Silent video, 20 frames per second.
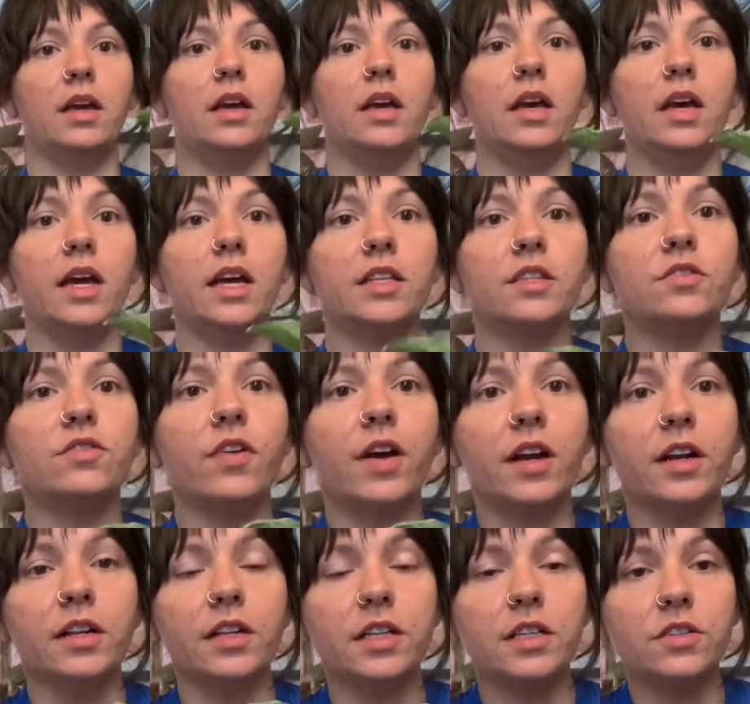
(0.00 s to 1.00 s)
It's
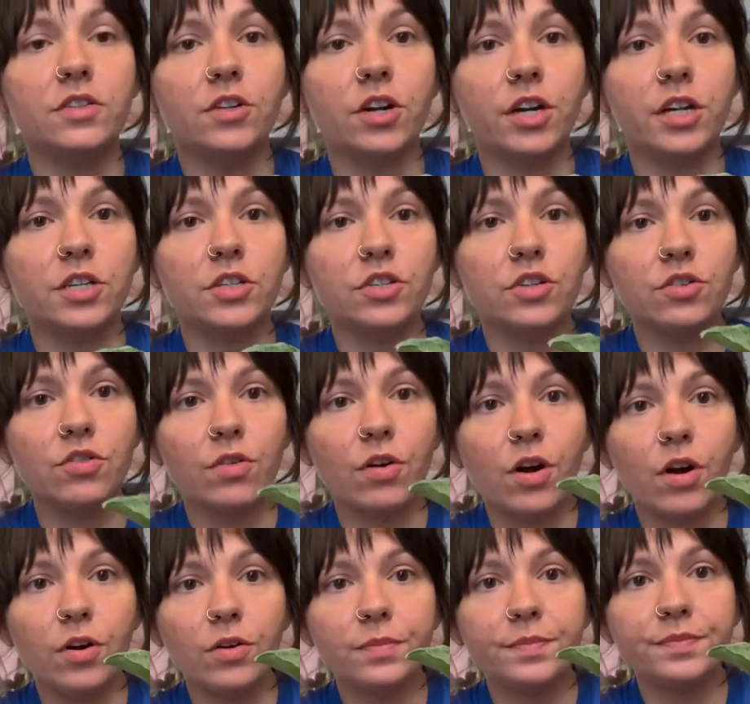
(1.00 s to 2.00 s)
finally starting to
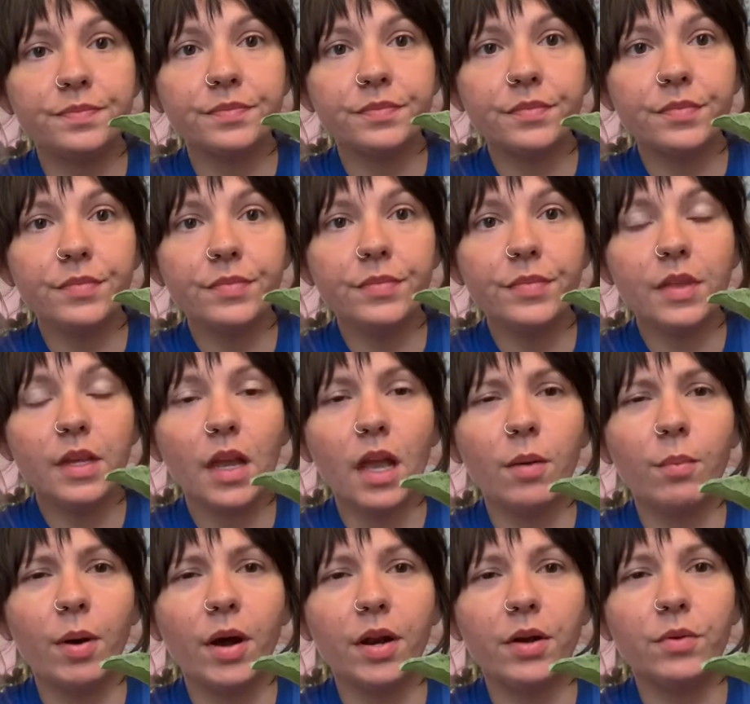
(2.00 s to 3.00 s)
grow. I
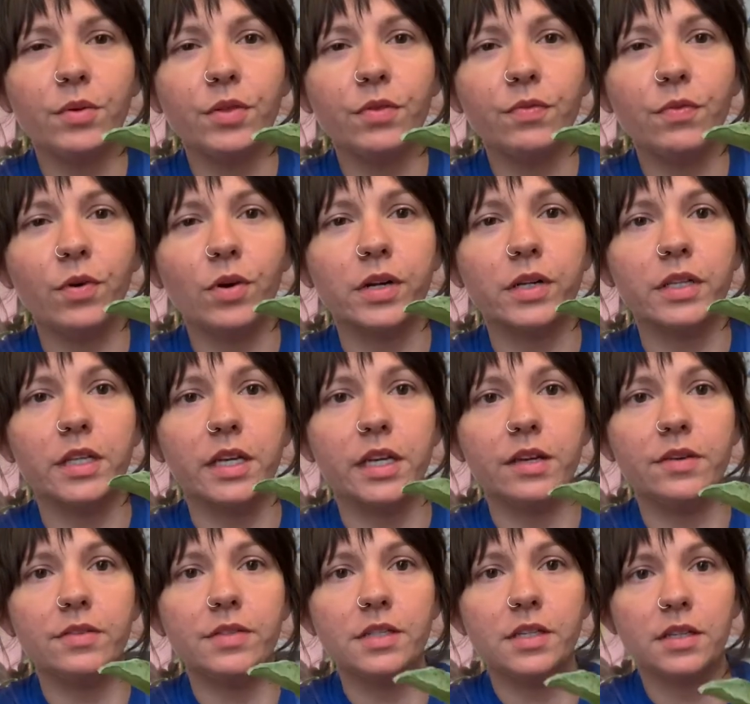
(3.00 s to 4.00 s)
bought it with 4
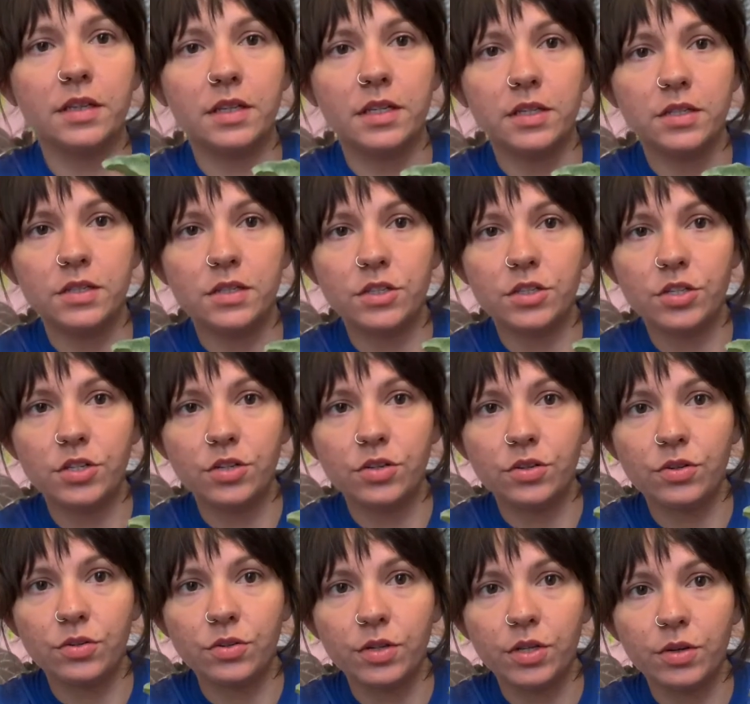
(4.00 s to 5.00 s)
leaves, and these 2
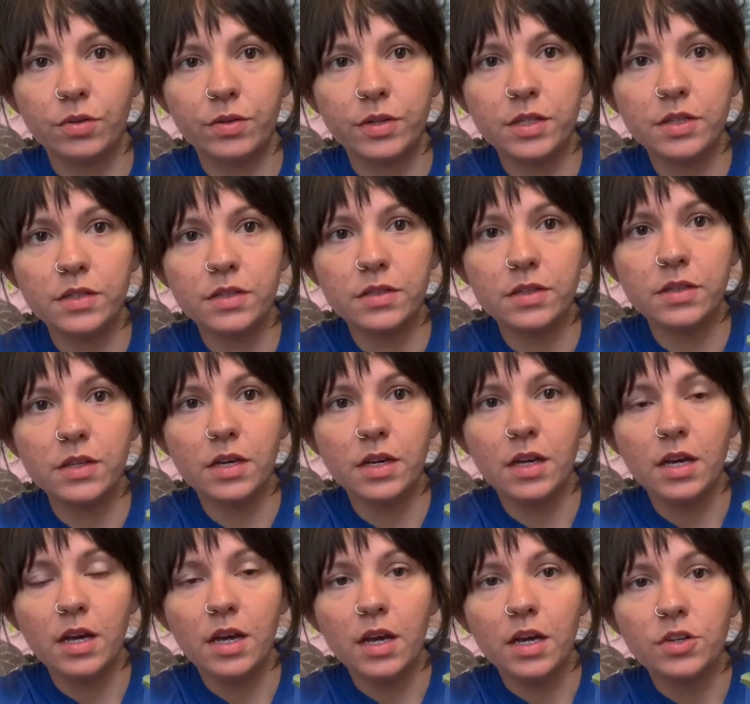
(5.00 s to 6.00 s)
new ones
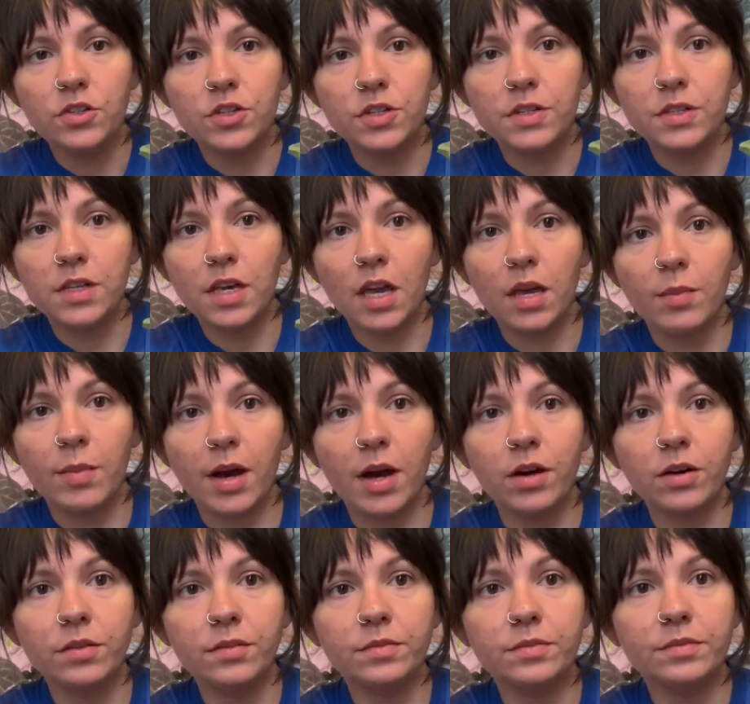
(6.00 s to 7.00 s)
just came out,
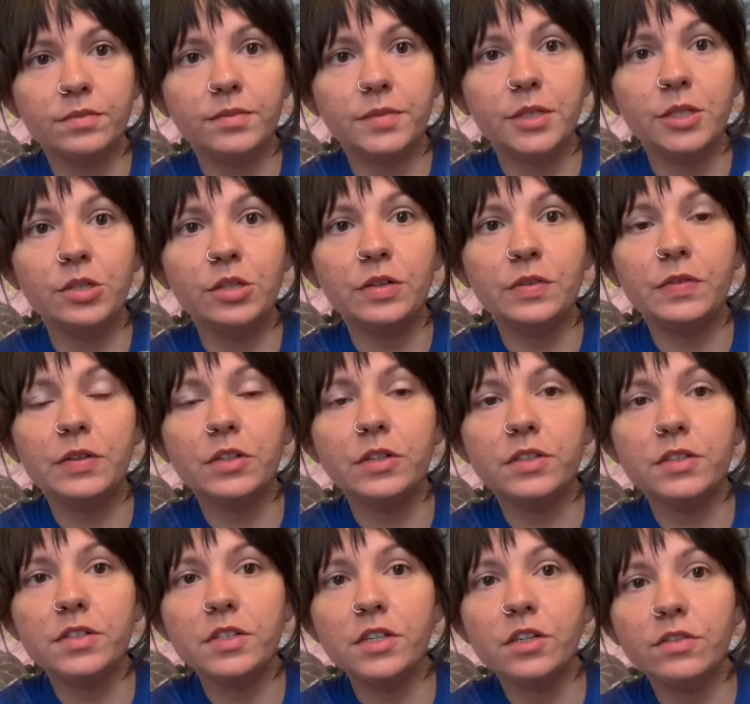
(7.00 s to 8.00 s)
beautiful in
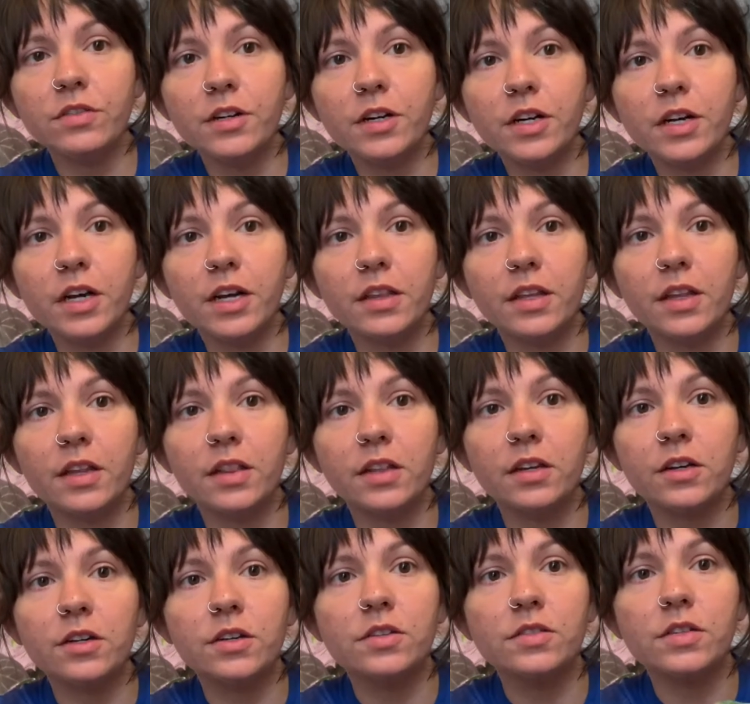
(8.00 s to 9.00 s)
silver, and then
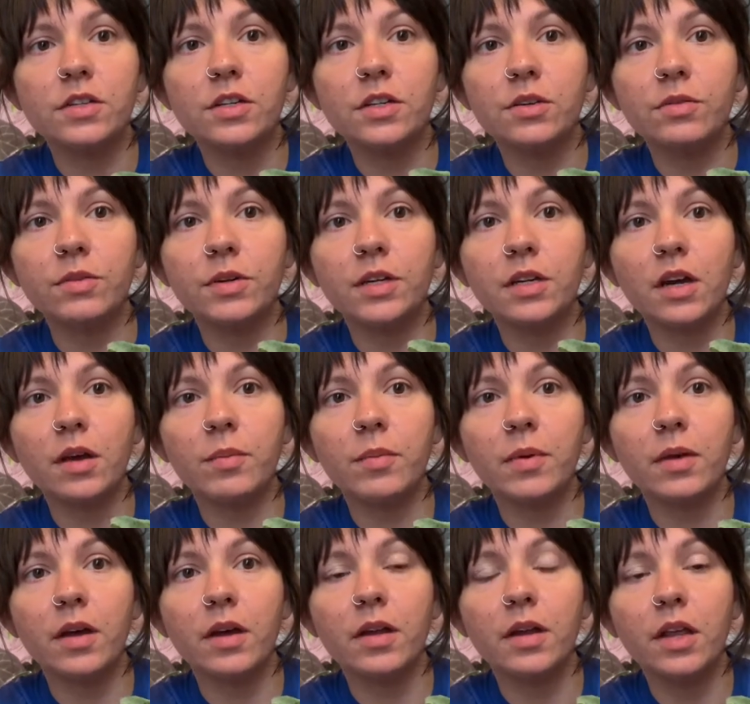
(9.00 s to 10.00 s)
there's a new one
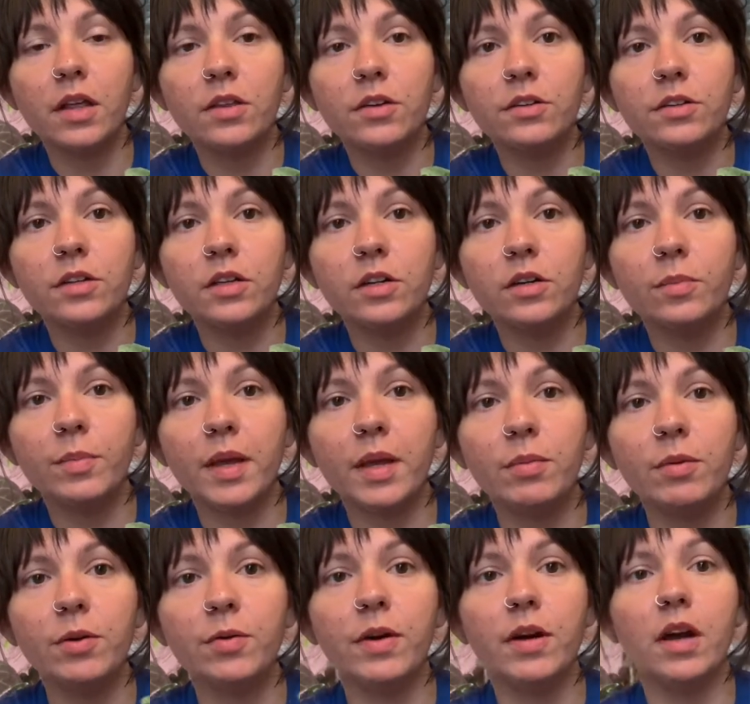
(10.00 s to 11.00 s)
another little baby
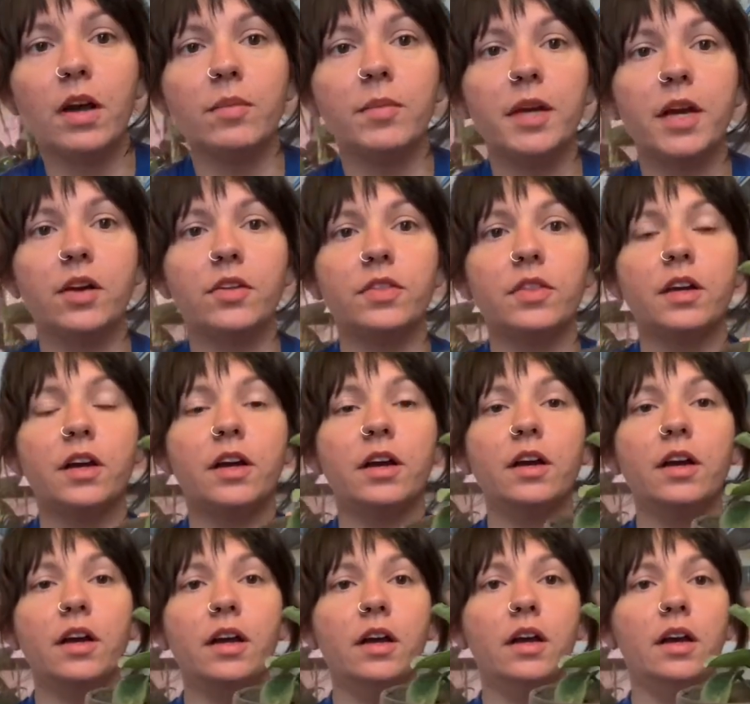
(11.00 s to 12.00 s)
one coming out there.
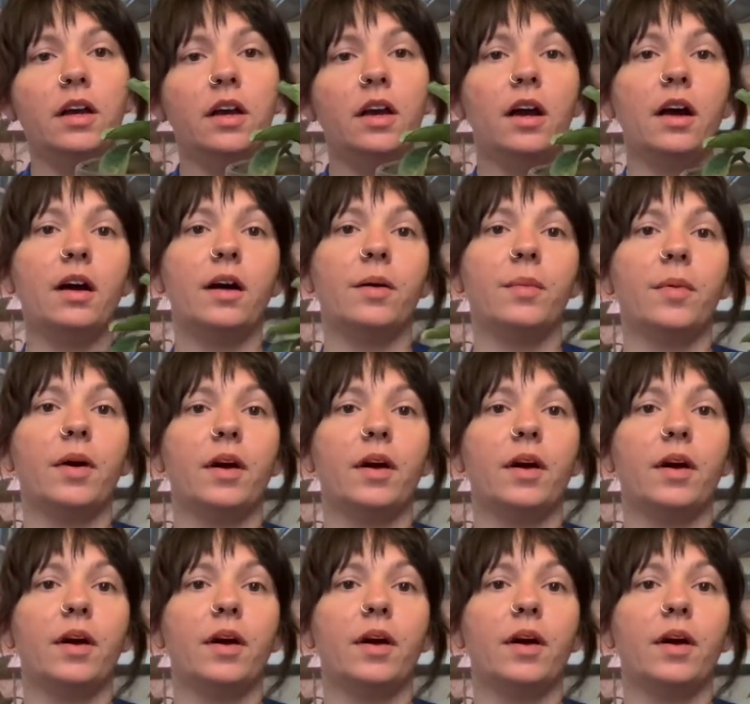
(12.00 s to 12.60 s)
I